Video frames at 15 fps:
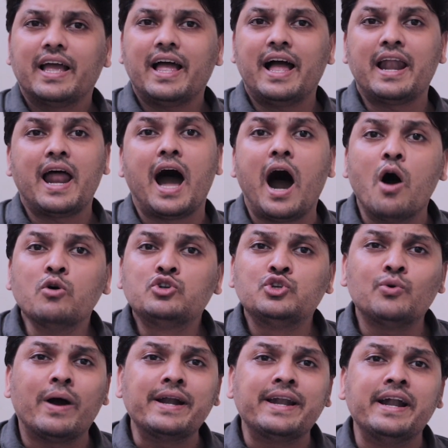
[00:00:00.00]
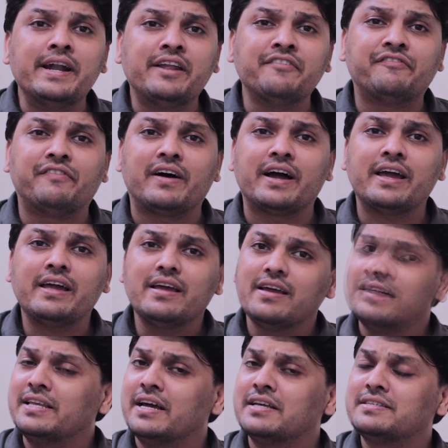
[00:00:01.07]
And how to identify
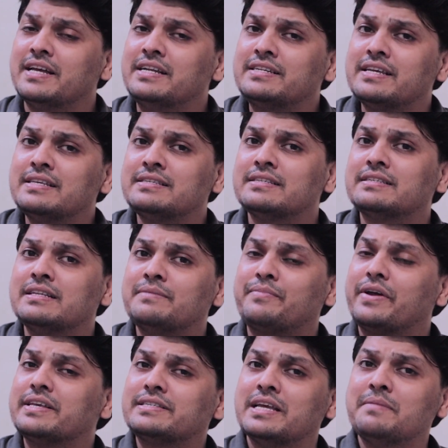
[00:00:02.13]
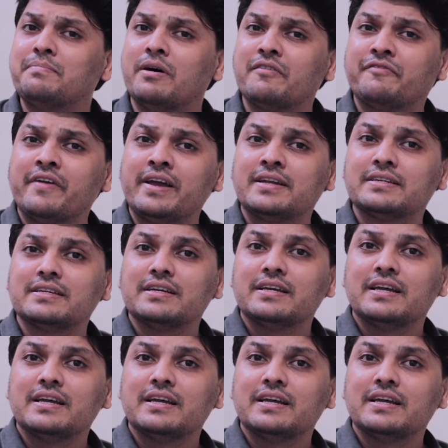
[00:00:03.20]
the sentence is in present perfect?